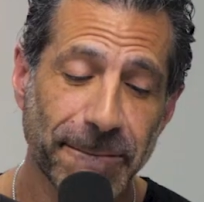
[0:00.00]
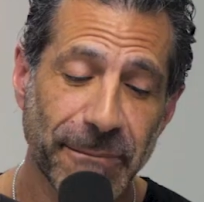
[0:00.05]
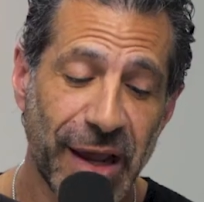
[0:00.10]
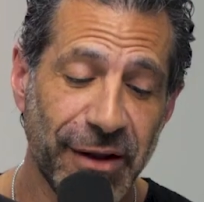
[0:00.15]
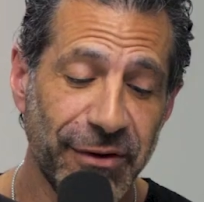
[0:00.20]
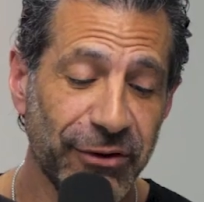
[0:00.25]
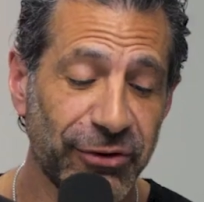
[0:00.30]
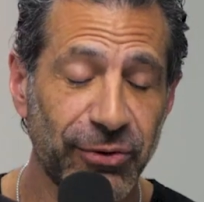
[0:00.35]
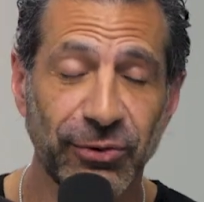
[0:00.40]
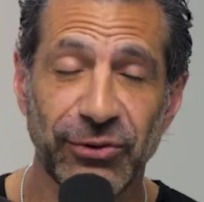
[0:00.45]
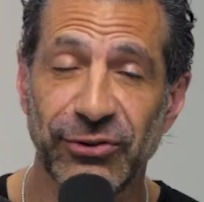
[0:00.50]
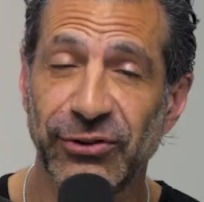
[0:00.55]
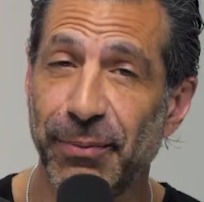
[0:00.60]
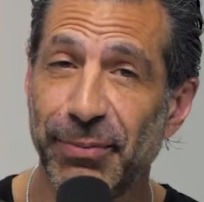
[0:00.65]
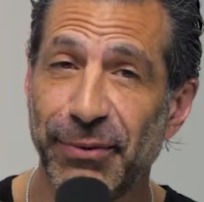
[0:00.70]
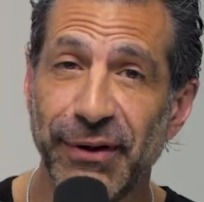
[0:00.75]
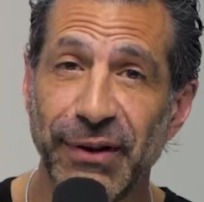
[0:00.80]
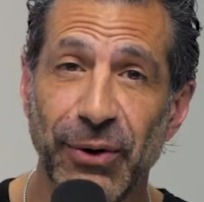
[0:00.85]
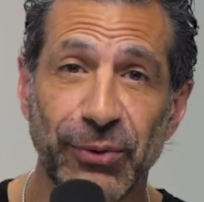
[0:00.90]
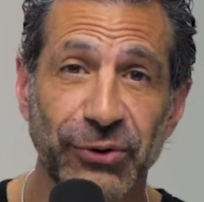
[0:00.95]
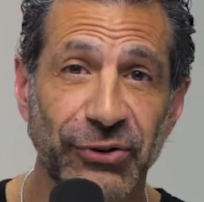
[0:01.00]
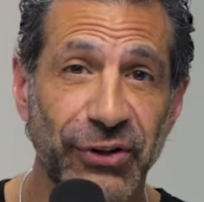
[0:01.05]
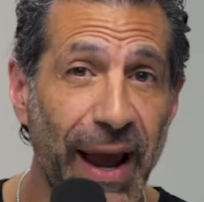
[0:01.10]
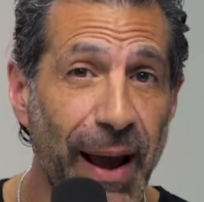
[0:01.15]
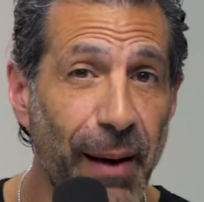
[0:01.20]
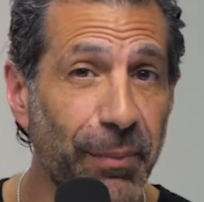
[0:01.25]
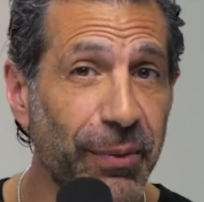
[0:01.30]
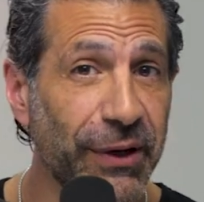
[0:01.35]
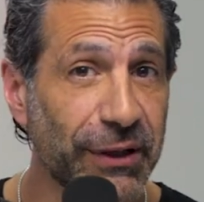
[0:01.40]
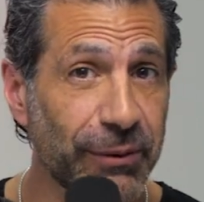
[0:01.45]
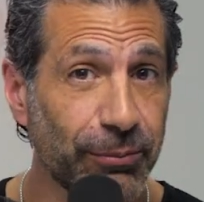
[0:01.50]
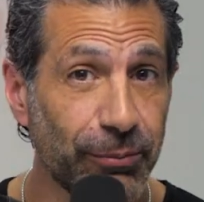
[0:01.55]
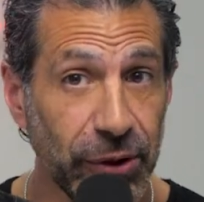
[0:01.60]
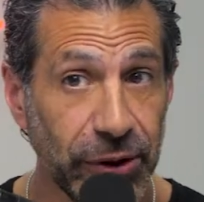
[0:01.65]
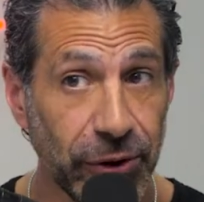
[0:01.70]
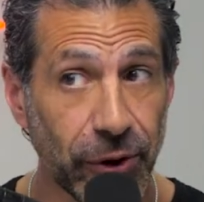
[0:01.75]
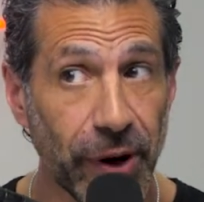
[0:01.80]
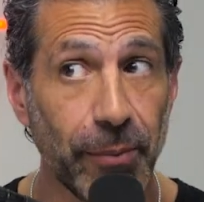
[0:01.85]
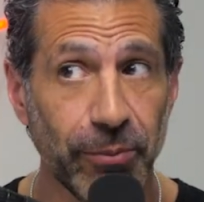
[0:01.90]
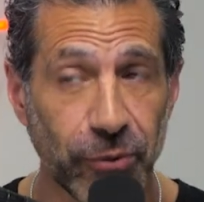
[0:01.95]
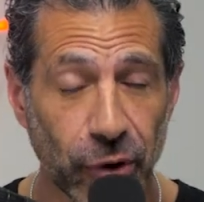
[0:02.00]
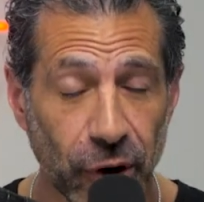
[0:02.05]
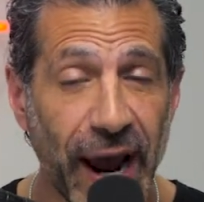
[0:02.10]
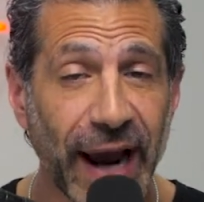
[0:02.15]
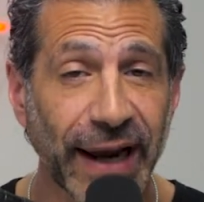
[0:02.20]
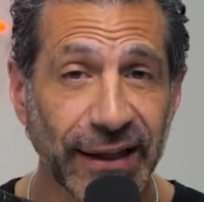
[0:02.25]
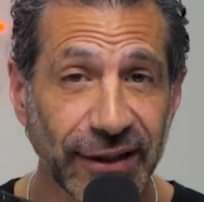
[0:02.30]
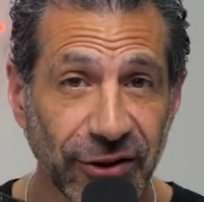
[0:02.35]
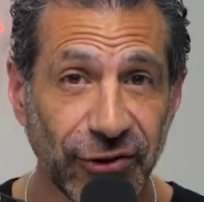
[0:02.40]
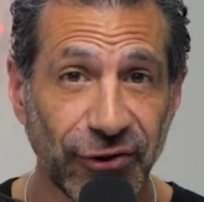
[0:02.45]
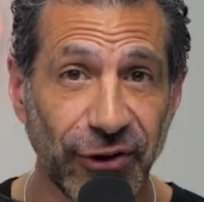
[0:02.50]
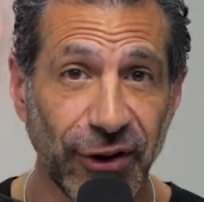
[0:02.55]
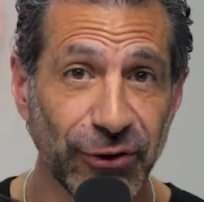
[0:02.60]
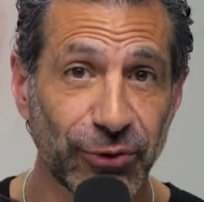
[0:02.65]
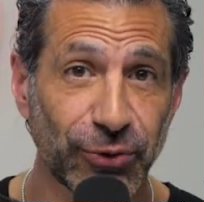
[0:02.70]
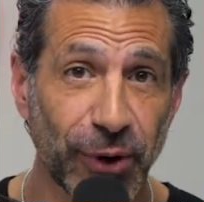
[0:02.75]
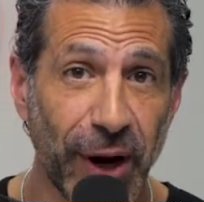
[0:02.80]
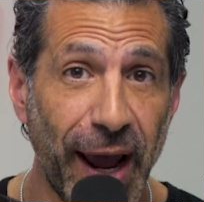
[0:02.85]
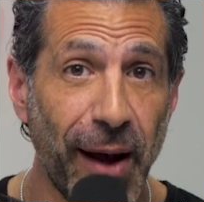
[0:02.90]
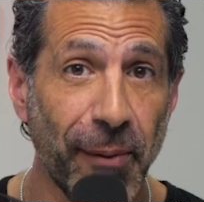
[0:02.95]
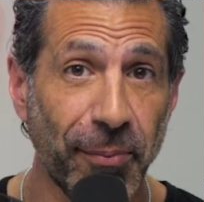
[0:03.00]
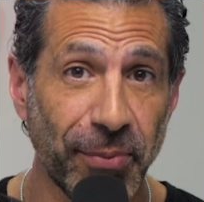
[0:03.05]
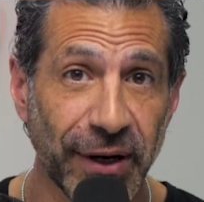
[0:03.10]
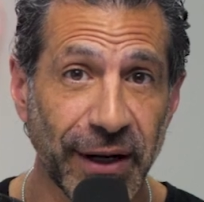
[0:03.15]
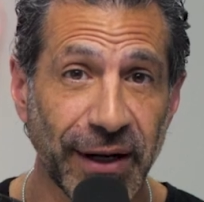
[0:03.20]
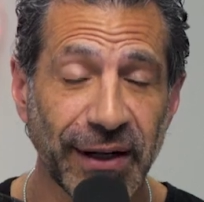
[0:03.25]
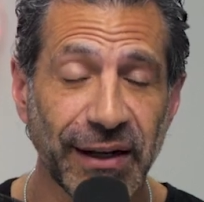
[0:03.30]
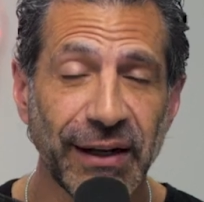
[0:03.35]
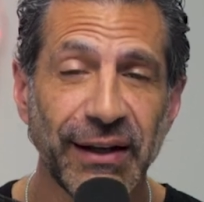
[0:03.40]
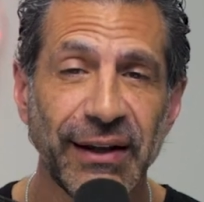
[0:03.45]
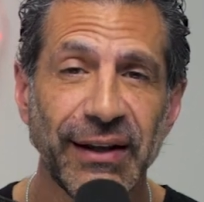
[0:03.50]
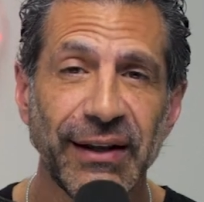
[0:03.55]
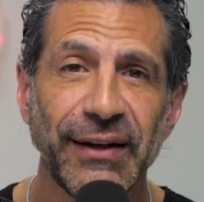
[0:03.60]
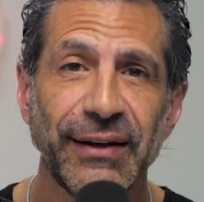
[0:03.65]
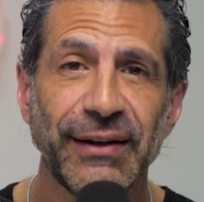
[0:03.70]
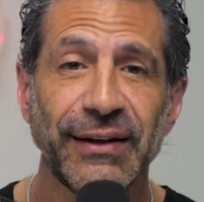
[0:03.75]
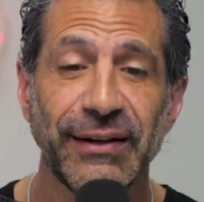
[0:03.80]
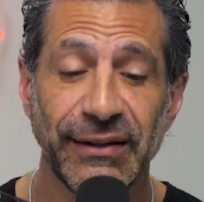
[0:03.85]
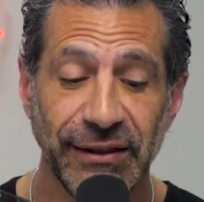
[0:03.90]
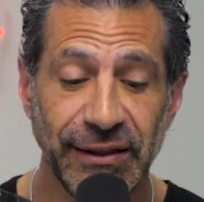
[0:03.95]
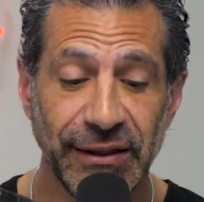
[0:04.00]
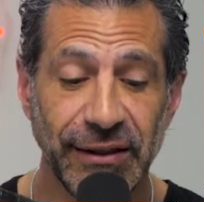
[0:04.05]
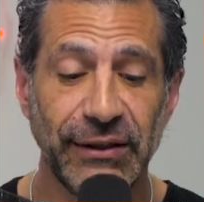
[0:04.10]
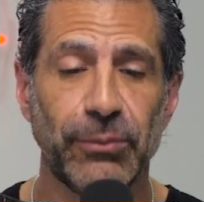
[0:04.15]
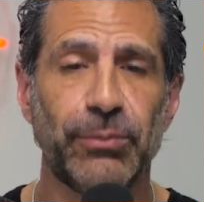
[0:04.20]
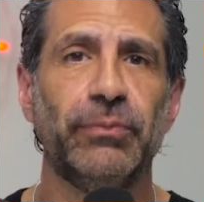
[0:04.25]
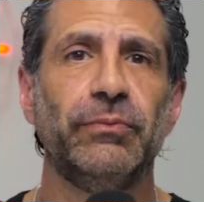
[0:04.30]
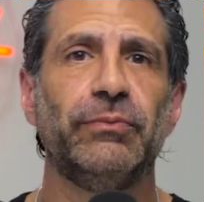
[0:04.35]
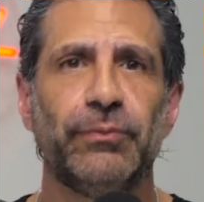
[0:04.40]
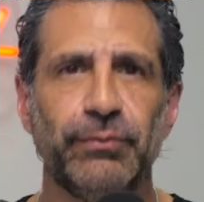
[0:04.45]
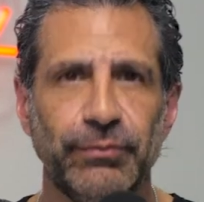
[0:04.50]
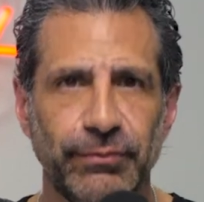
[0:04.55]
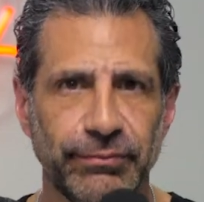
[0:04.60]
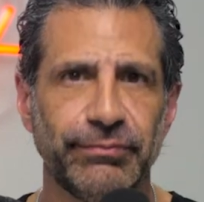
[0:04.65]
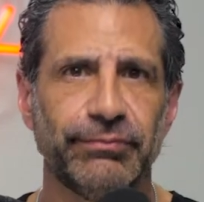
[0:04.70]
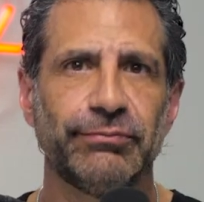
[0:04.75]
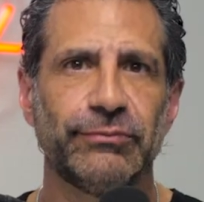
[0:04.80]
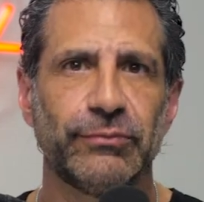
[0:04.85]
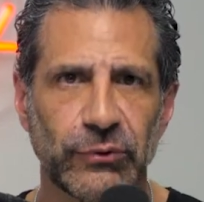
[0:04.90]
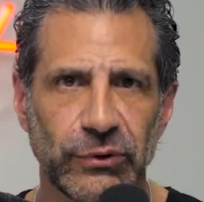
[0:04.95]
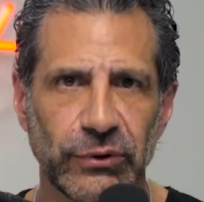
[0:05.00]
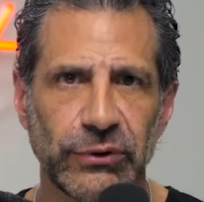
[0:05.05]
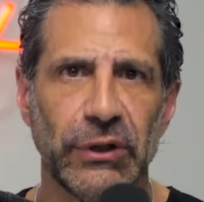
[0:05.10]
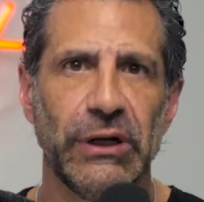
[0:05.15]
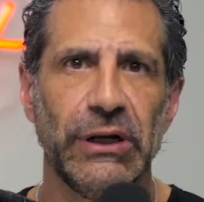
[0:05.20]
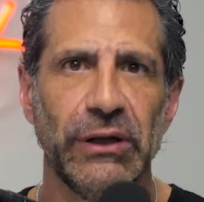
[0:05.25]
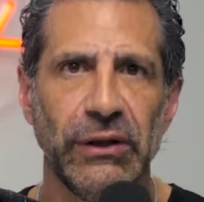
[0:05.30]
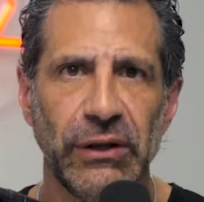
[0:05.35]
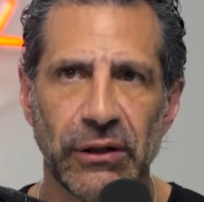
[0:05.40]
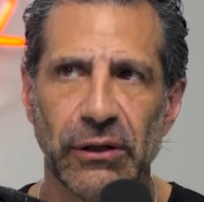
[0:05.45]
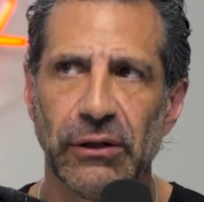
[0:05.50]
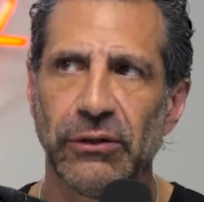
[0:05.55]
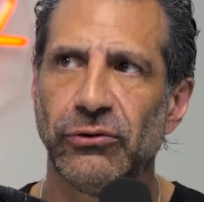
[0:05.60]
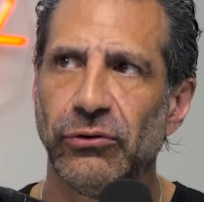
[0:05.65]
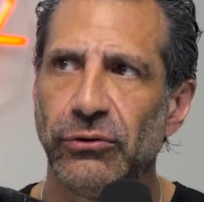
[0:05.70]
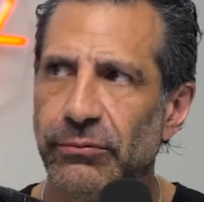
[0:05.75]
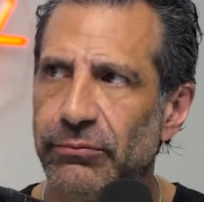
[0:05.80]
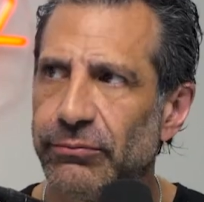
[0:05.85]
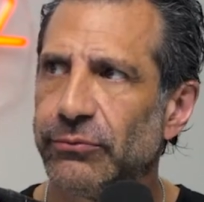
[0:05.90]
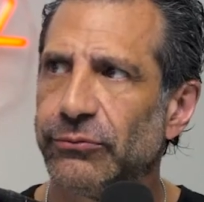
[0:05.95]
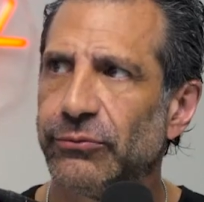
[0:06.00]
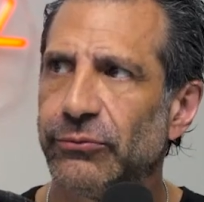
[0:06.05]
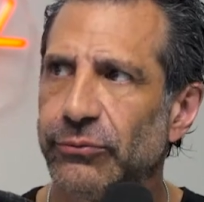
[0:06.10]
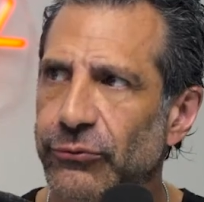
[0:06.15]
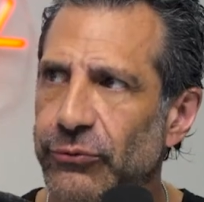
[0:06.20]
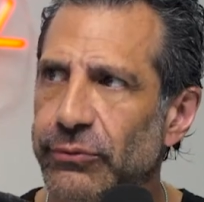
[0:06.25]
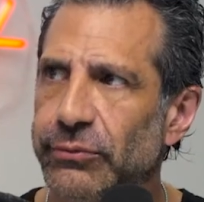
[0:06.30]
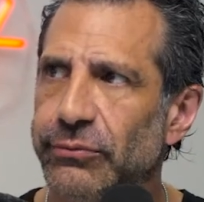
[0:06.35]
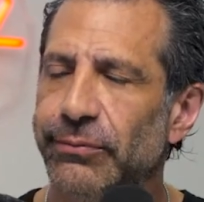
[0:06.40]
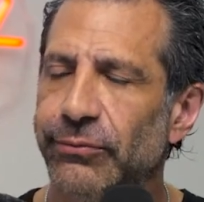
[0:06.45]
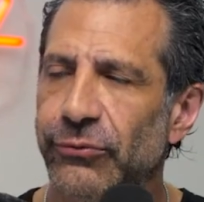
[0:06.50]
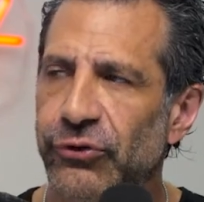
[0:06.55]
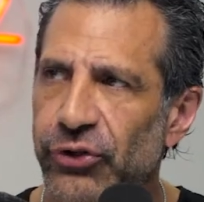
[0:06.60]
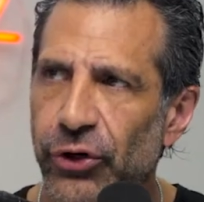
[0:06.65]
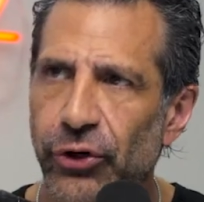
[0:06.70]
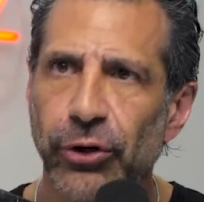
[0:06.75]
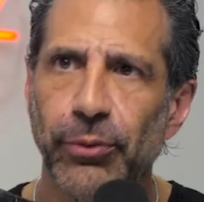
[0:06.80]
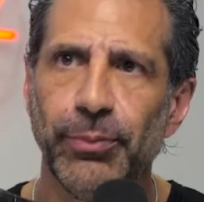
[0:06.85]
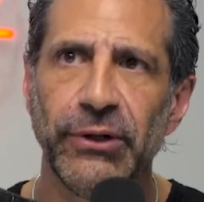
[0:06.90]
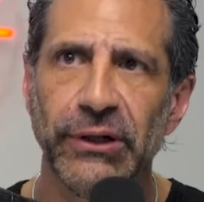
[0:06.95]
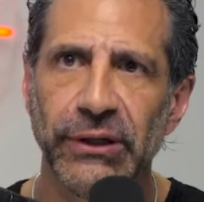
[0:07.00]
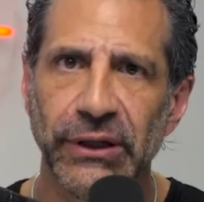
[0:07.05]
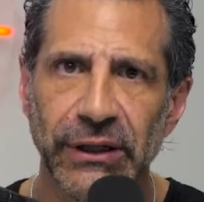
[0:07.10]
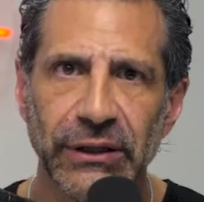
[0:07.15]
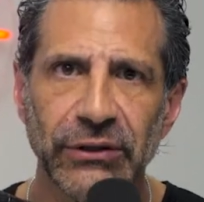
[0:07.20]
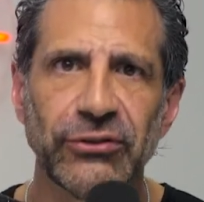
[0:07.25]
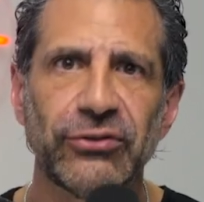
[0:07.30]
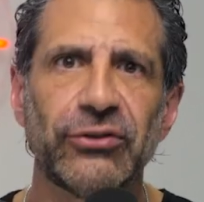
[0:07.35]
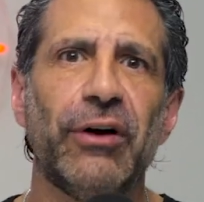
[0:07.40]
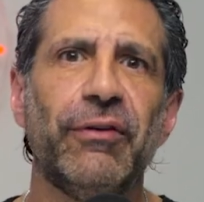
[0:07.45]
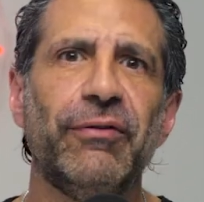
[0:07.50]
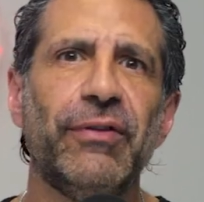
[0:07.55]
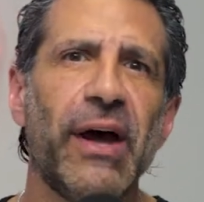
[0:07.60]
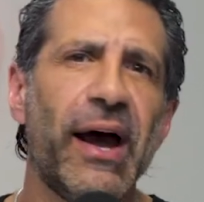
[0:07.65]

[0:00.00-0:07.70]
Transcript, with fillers: And this was something that was happening. Miraculous things were happening in the, in the turbulence of